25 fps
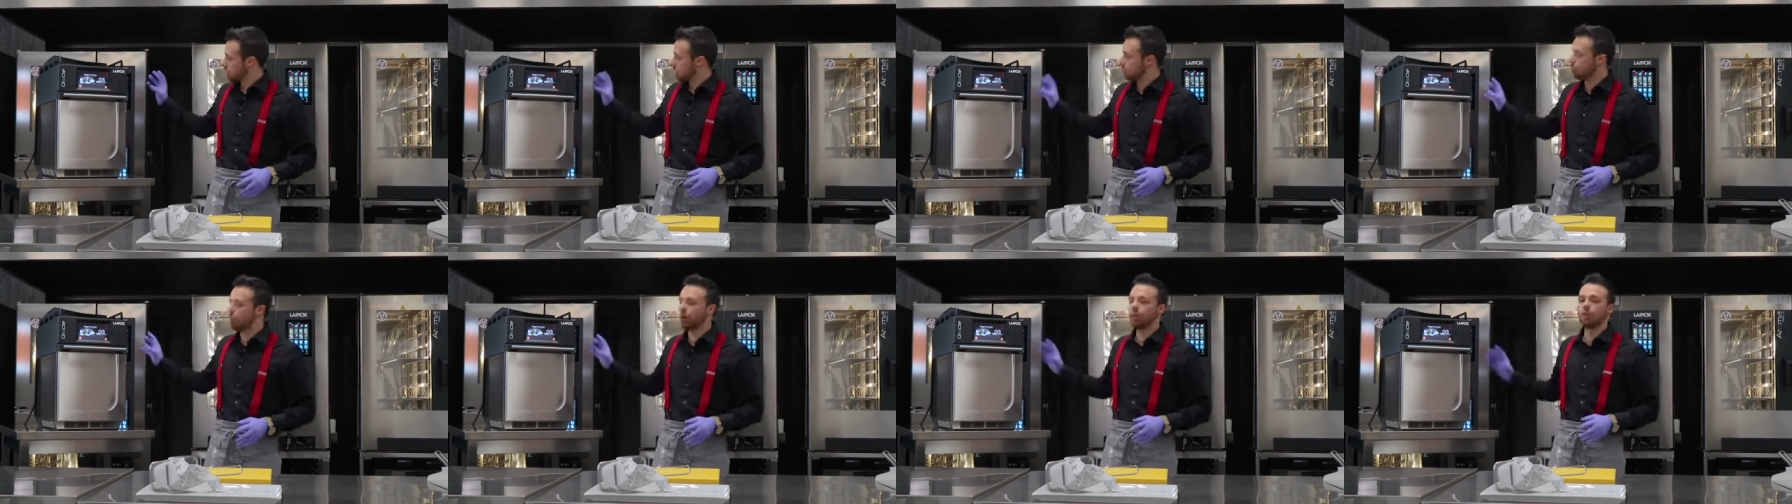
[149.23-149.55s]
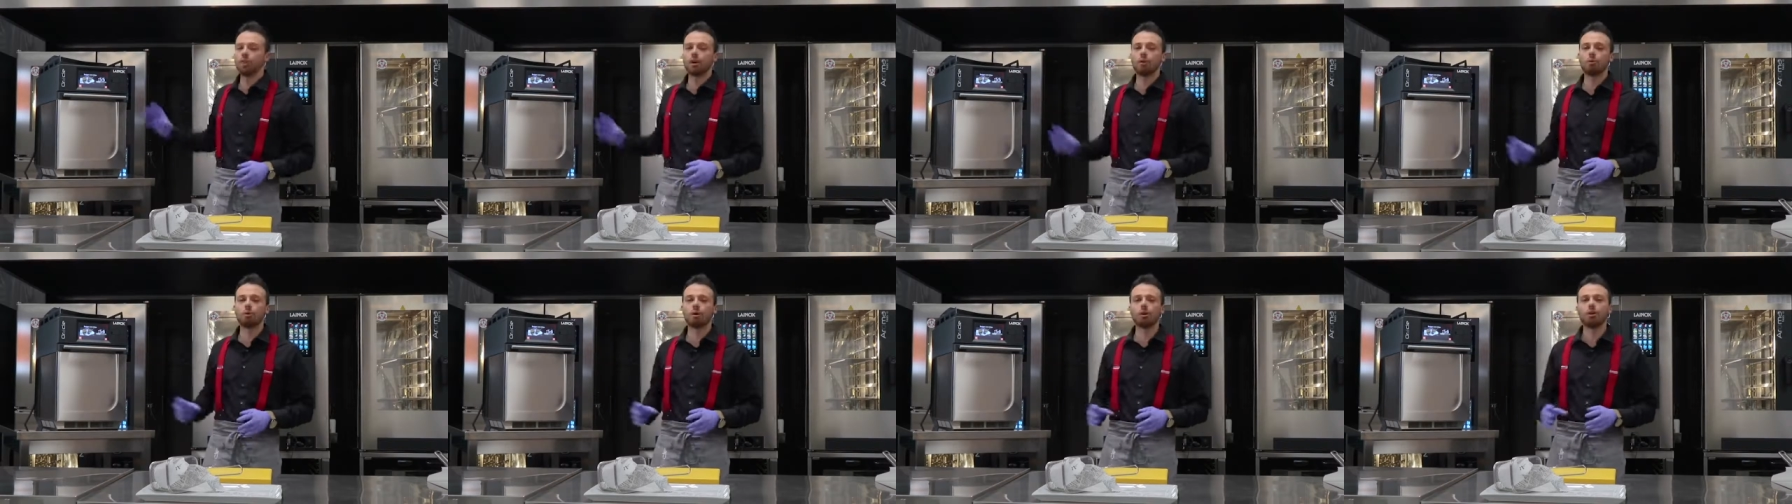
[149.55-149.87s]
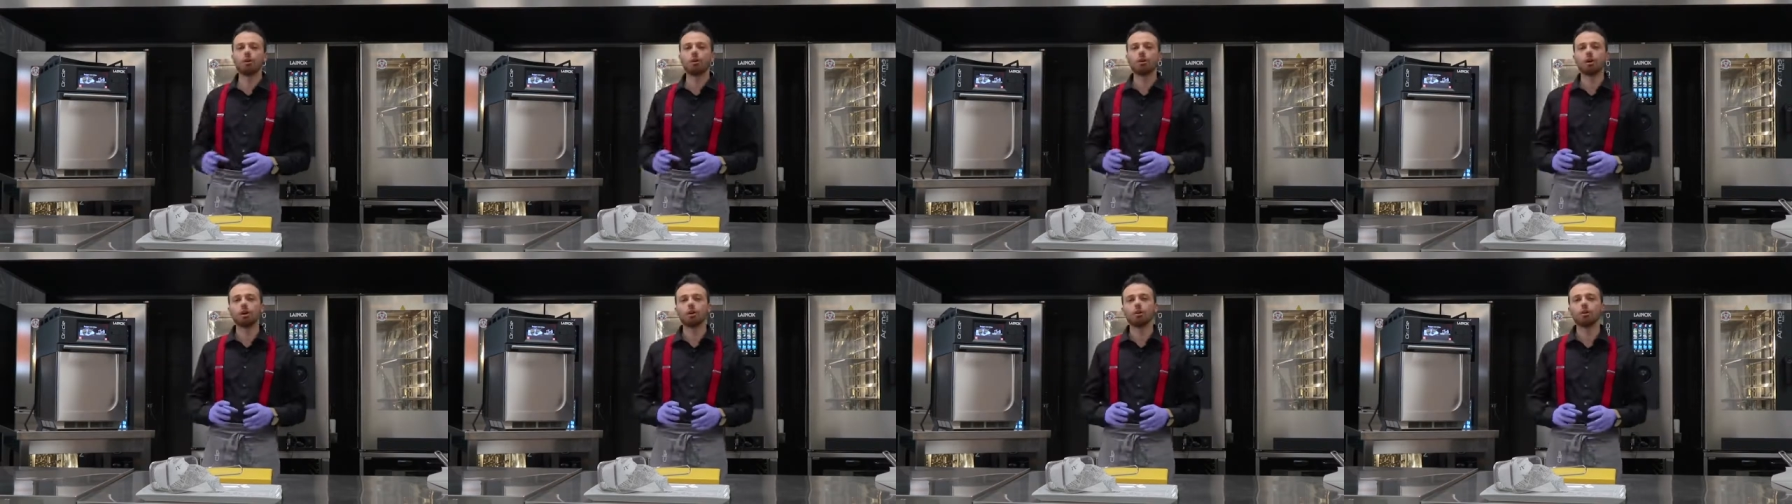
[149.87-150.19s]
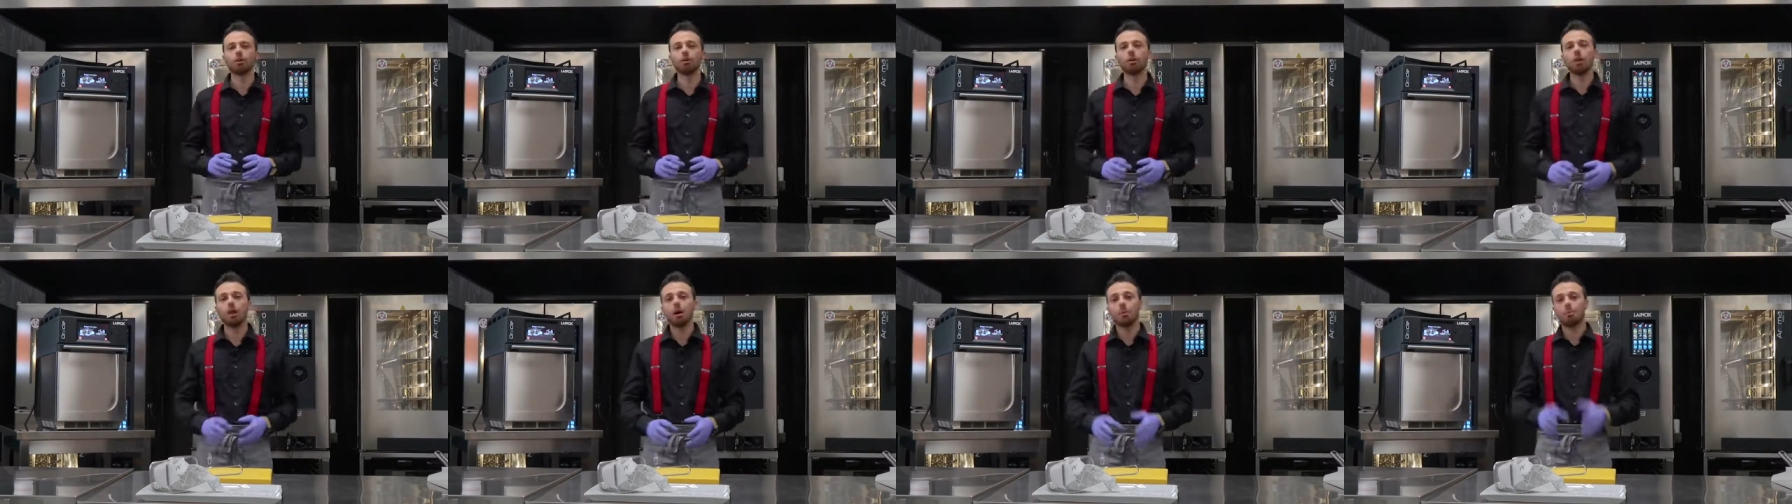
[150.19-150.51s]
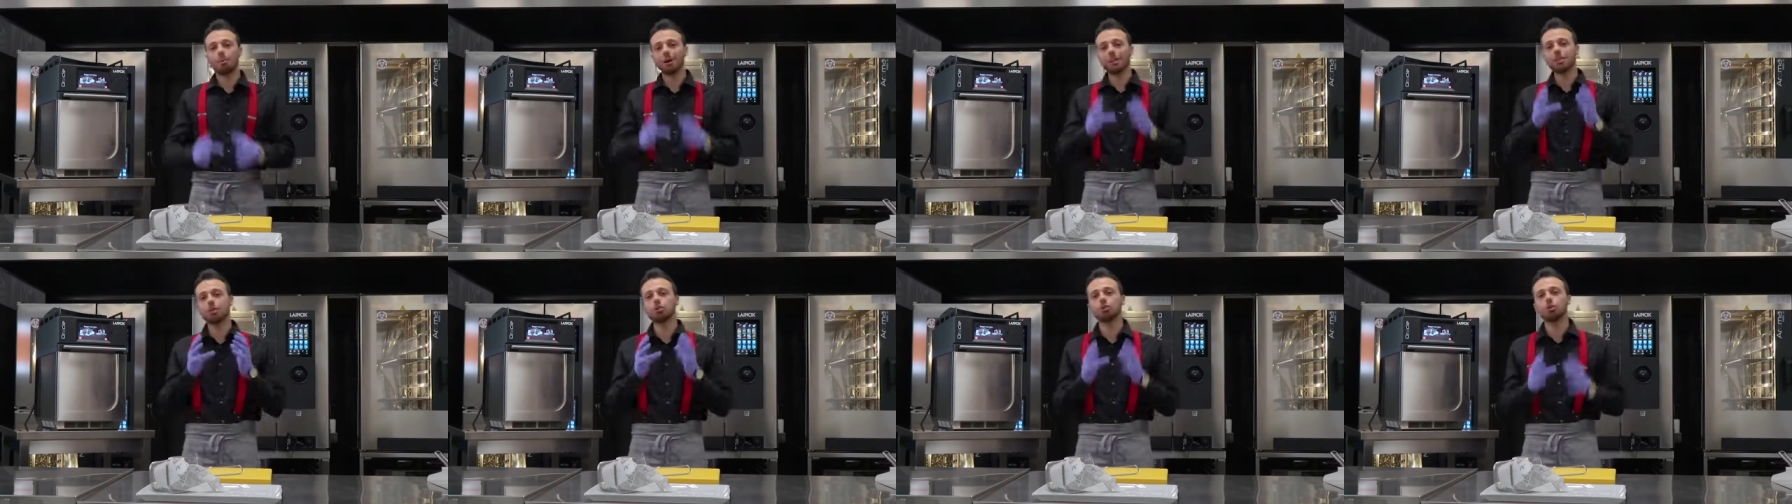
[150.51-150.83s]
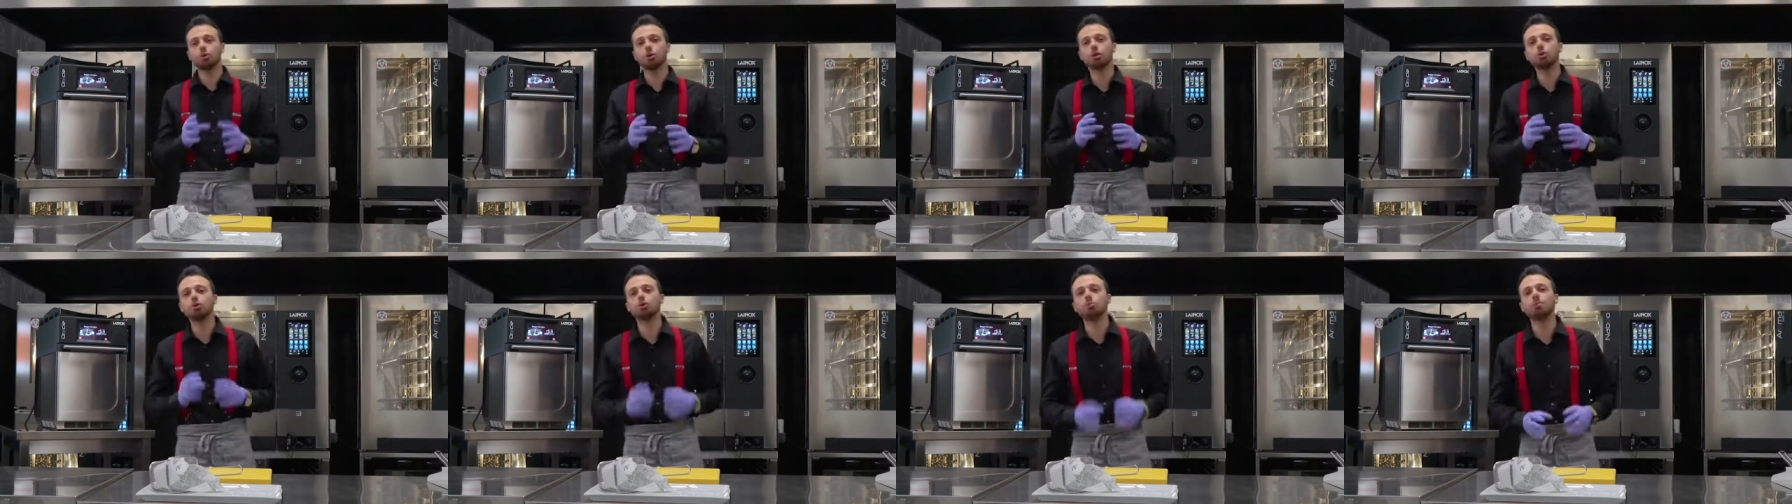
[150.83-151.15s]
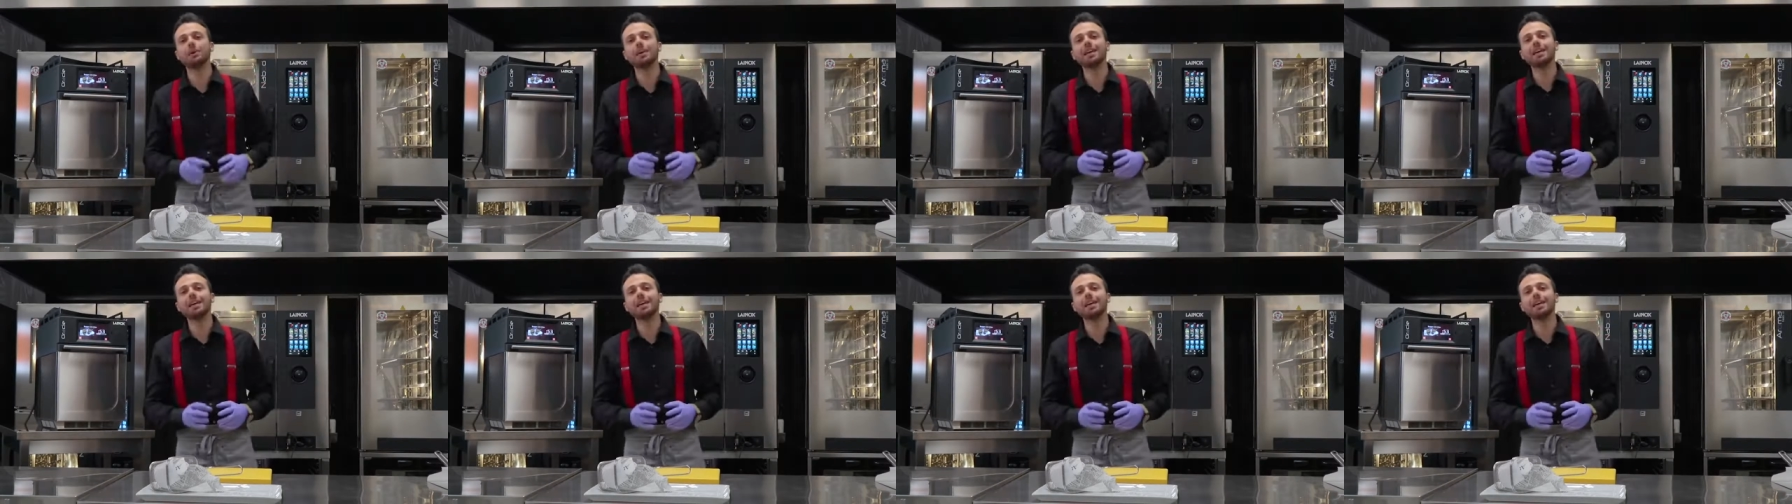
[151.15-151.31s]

with our Oracle, but it's going to be